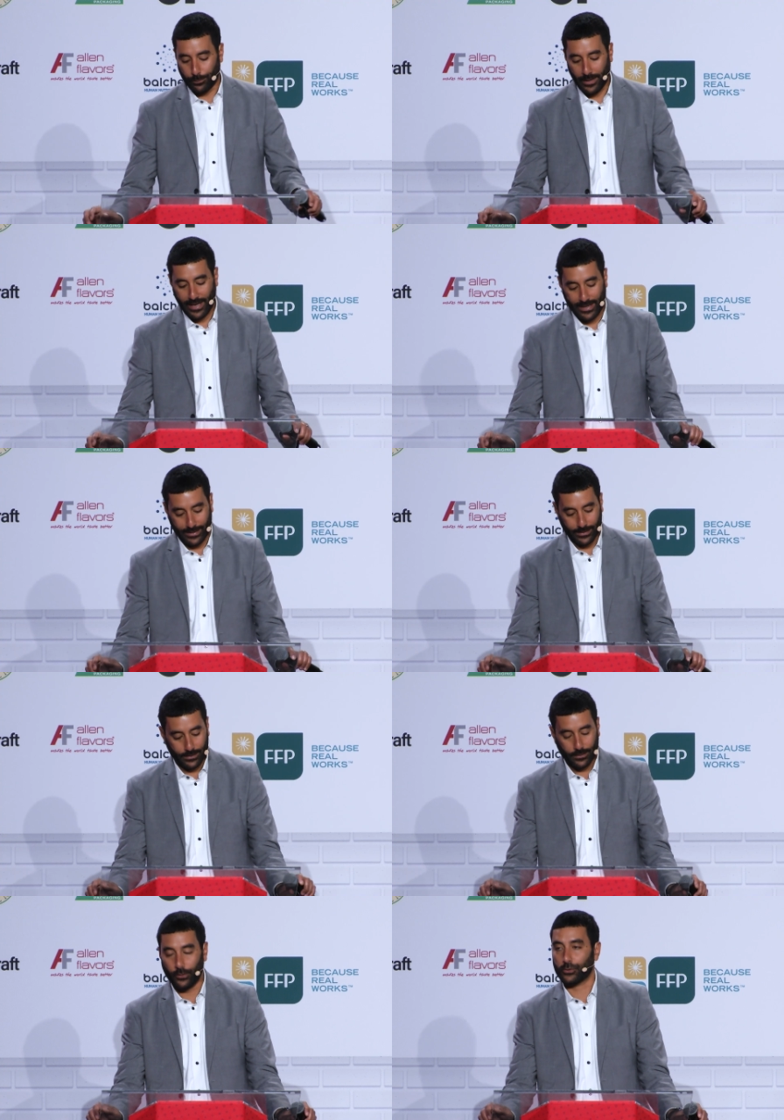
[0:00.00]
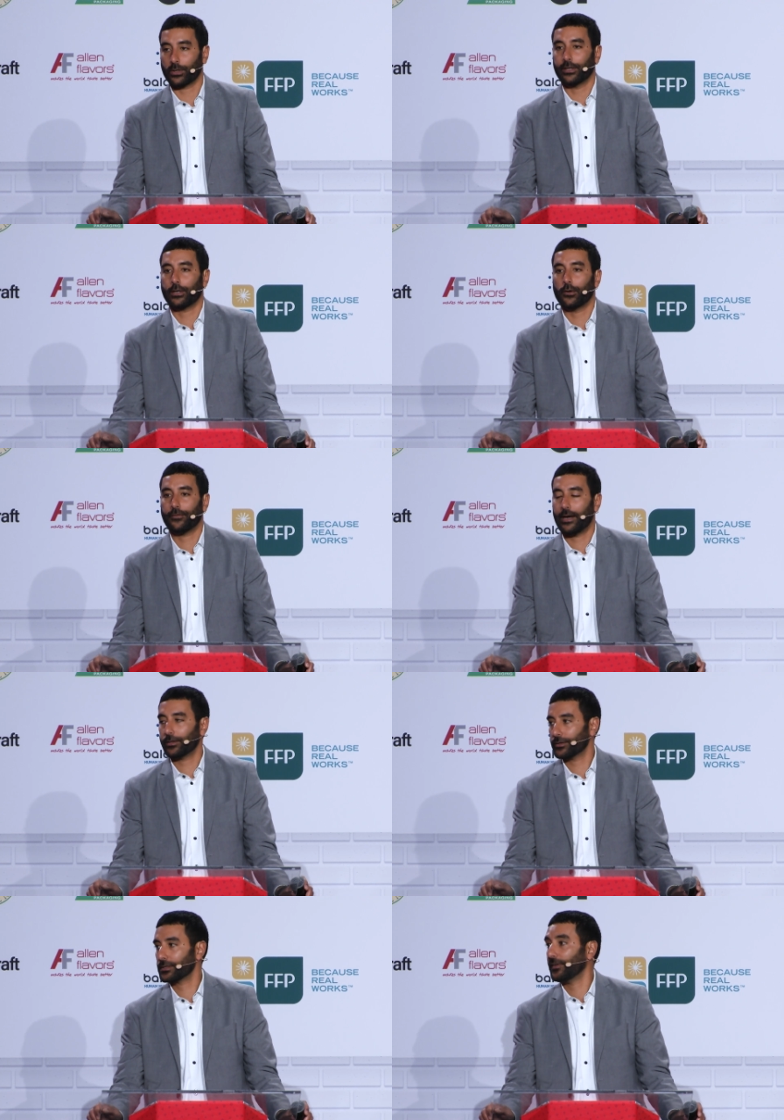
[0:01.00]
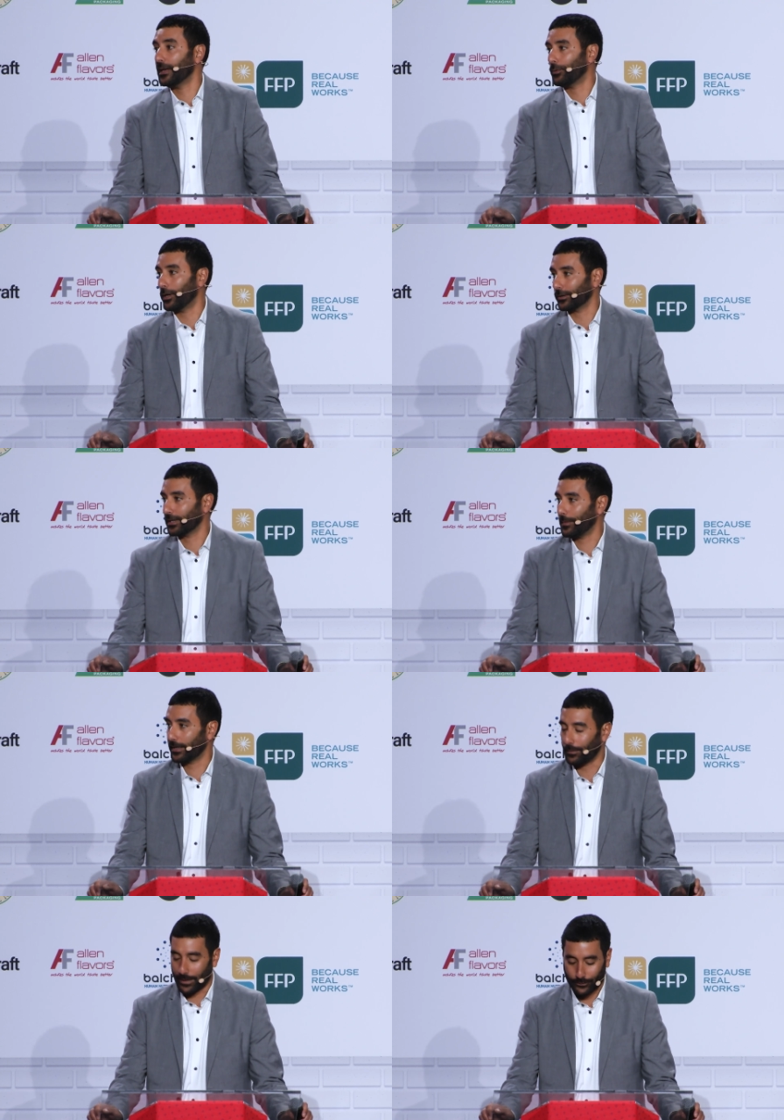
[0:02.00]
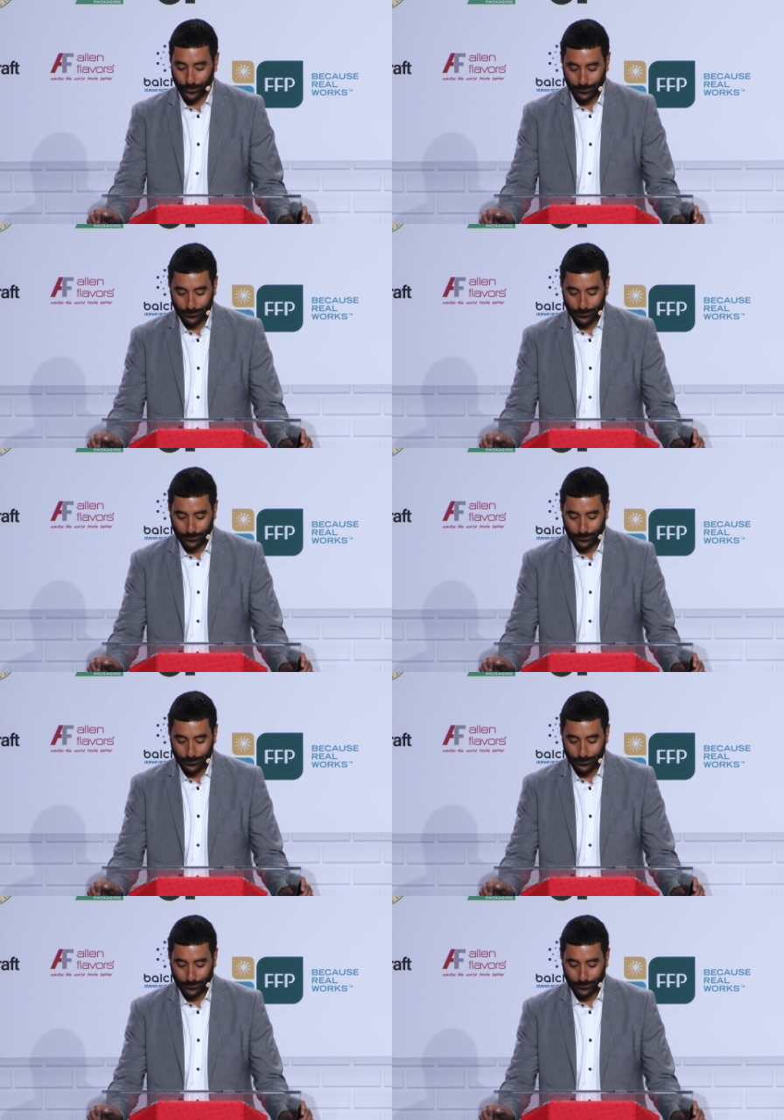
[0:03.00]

Bagg, who is one of the co founders of ApeWater. Come on up, Andrew.